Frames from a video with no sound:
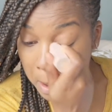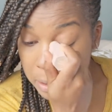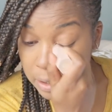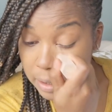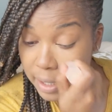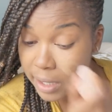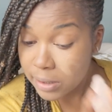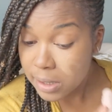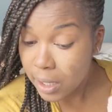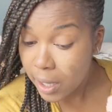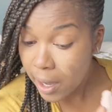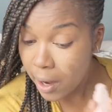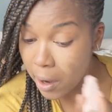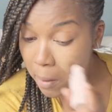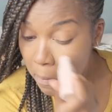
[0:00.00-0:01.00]
So that's the
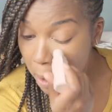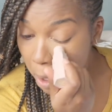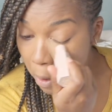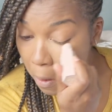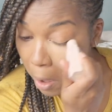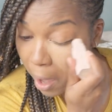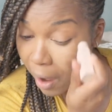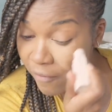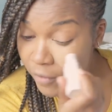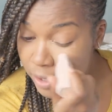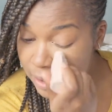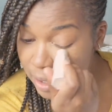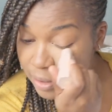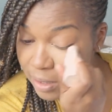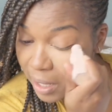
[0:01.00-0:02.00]
caramel. At
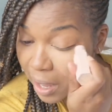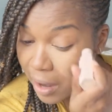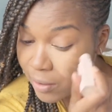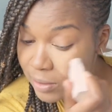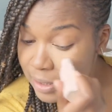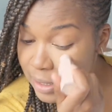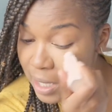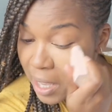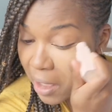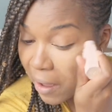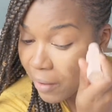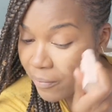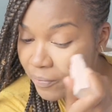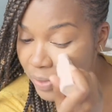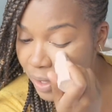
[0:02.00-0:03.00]
first I was like, I don't see
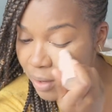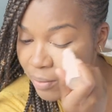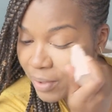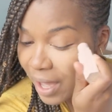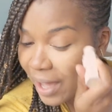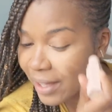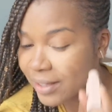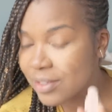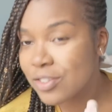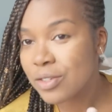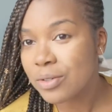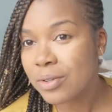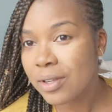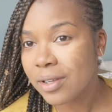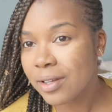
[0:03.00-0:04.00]
it, but I
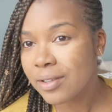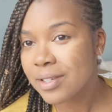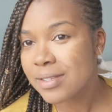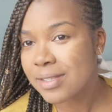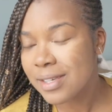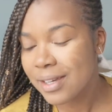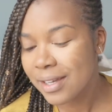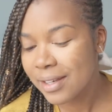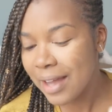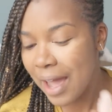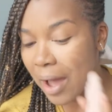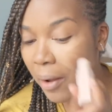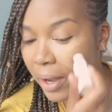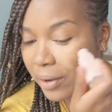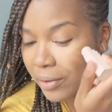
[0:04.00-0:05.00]
do clearly see it
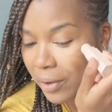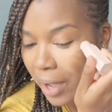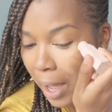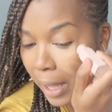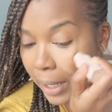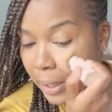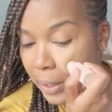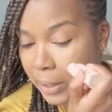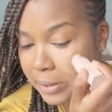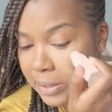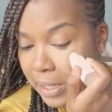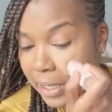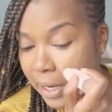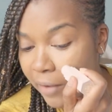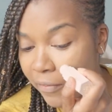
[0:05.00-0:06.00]
now. I don't know how I couldn't
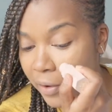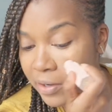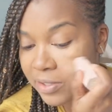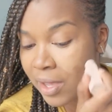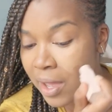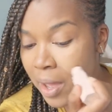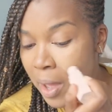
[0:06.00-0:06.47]
see it at first.